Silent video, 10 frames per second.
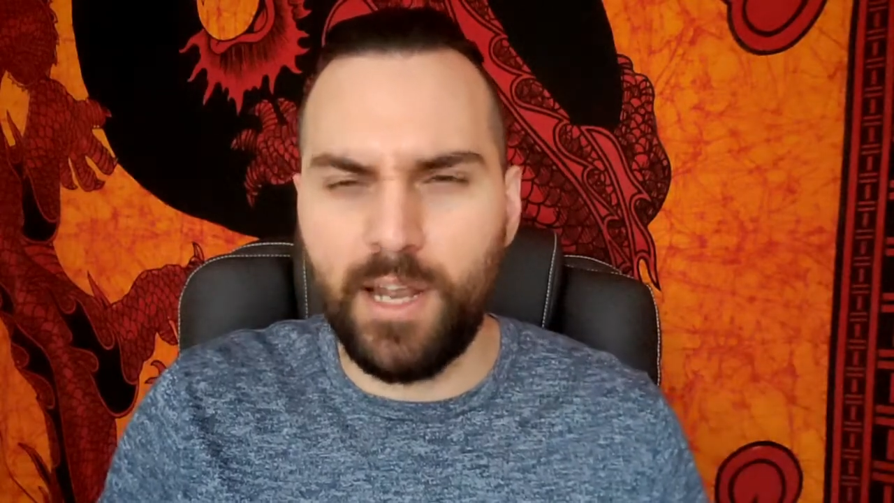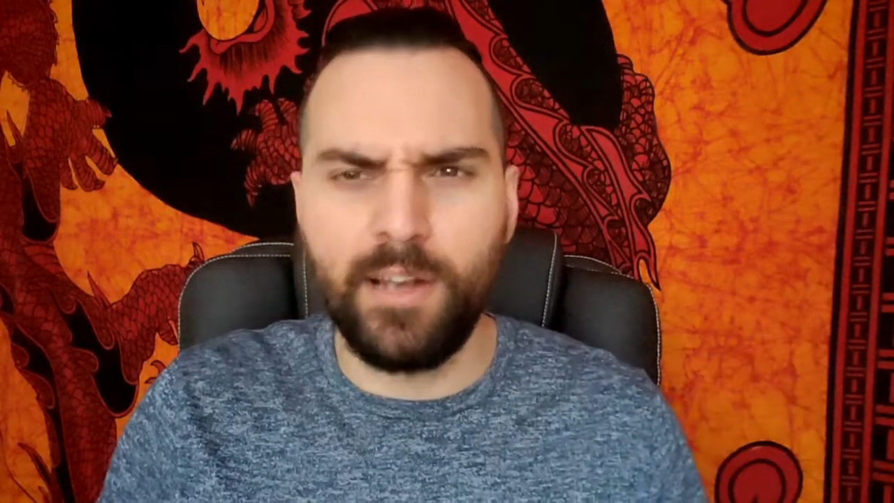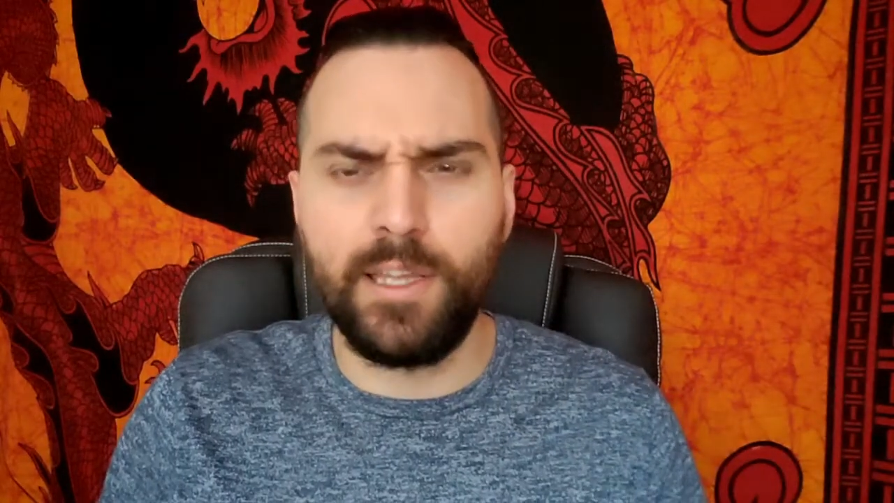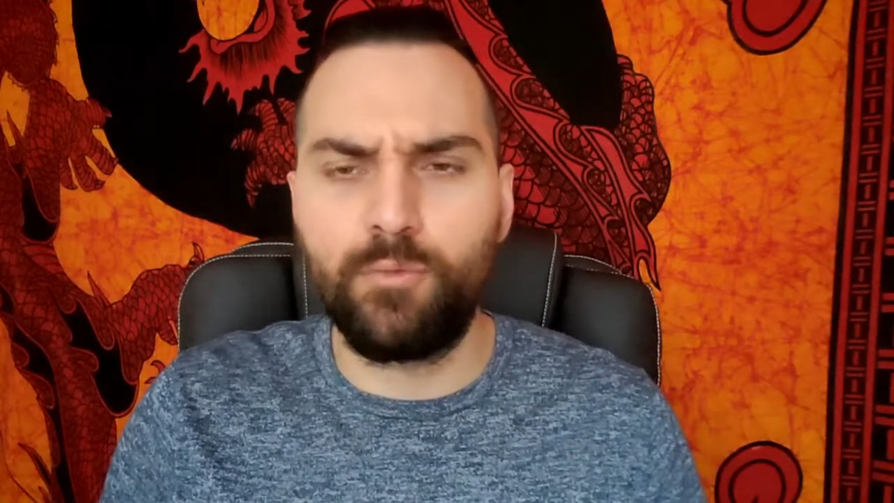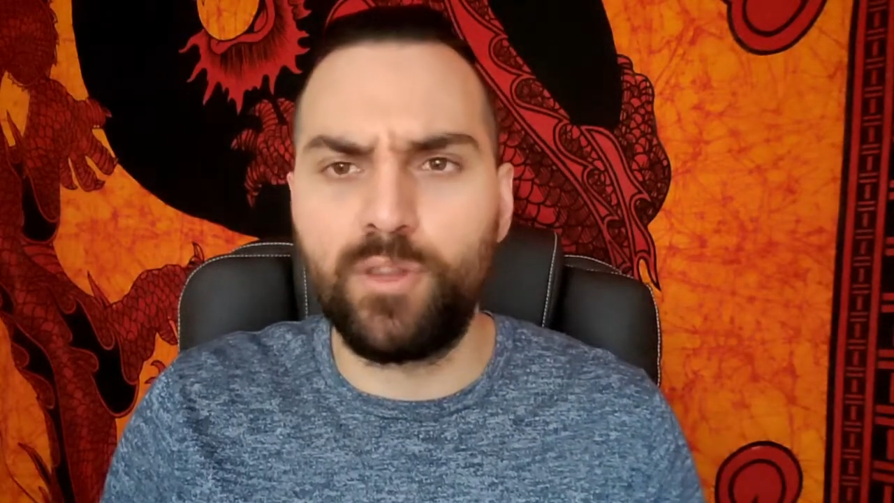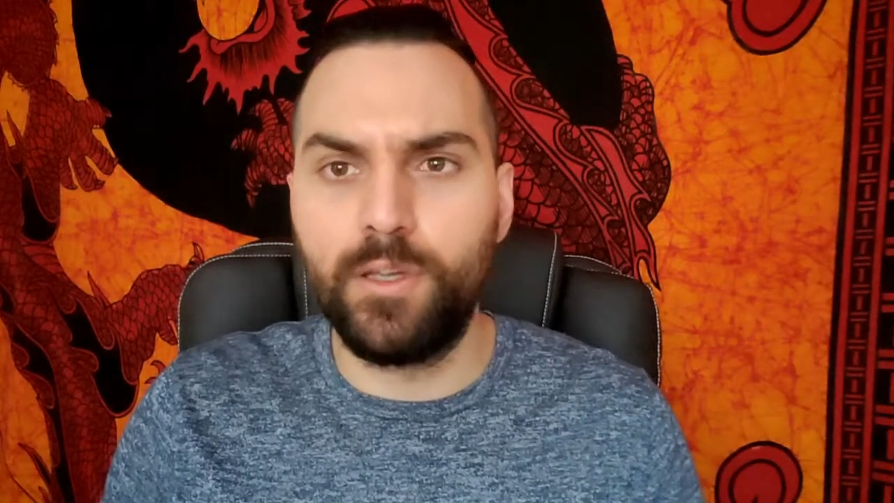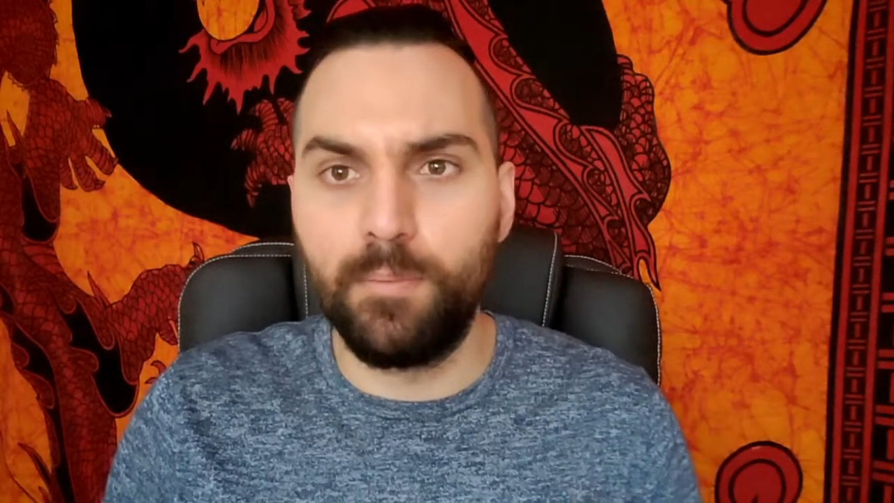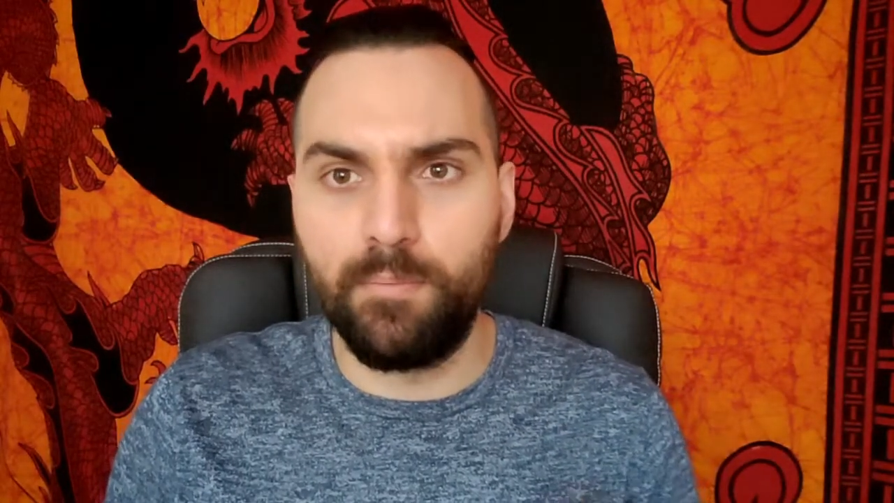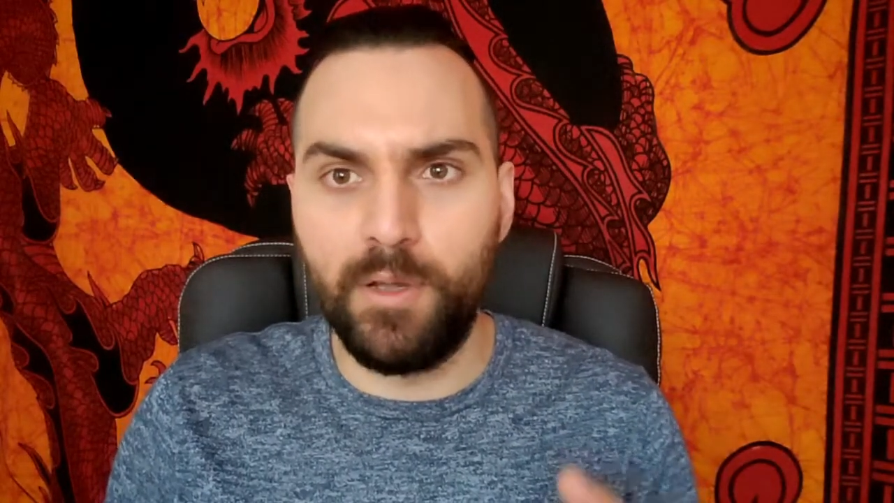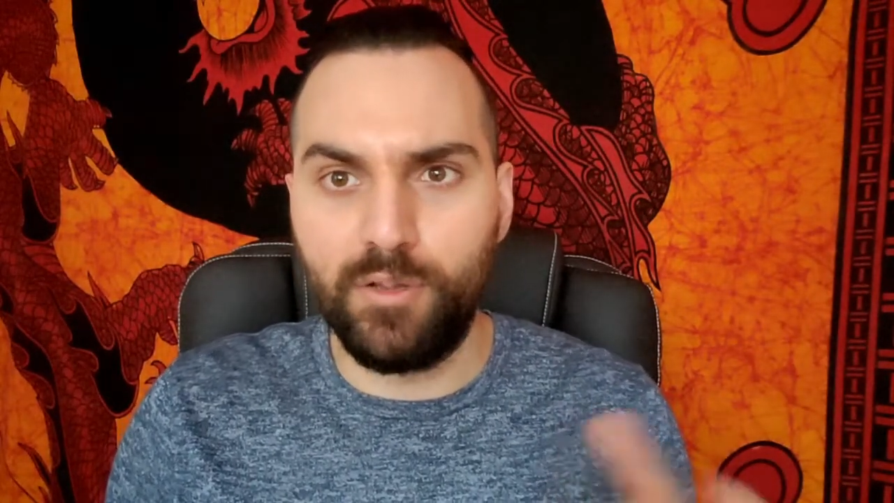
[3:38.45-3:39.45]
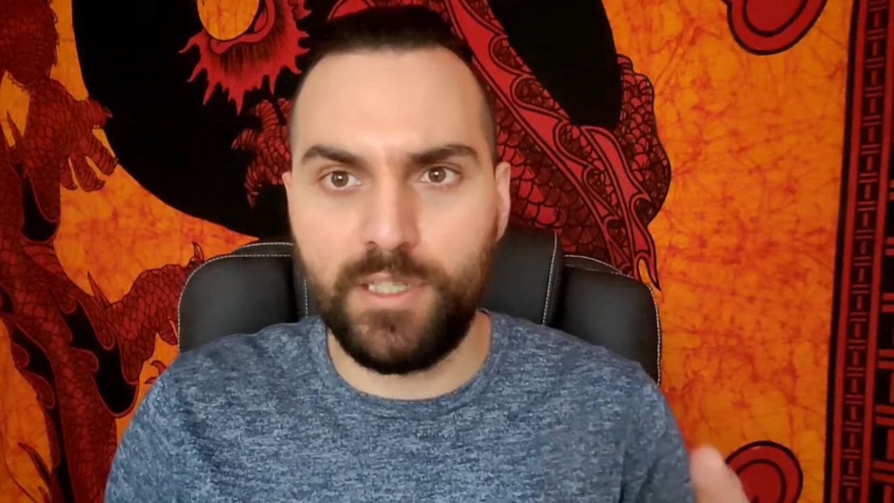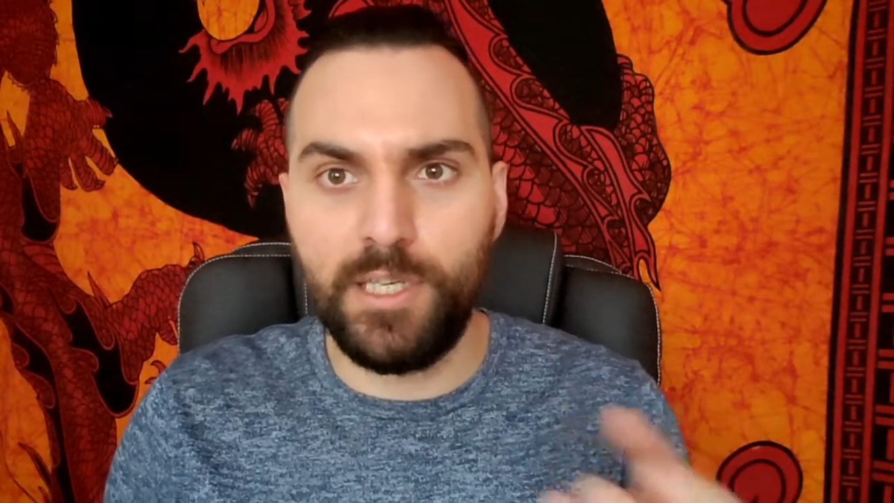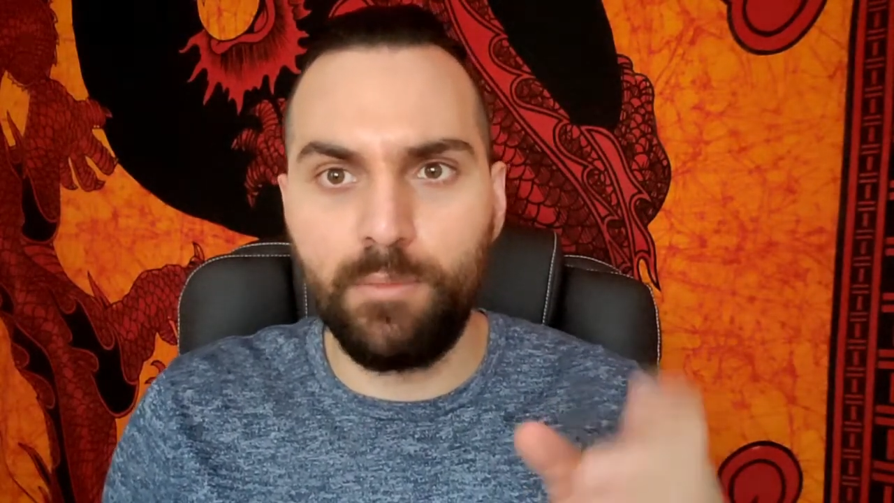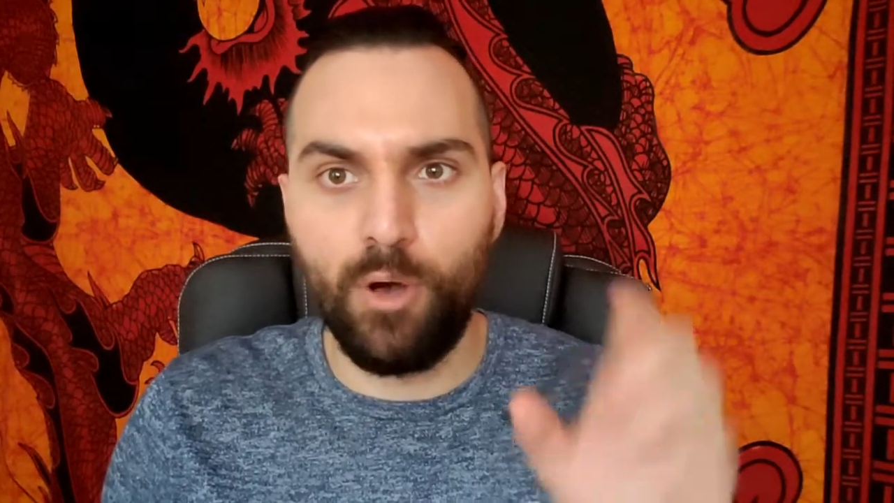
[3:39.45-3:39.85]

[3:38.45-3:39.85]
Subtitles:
kind of like with the milk tea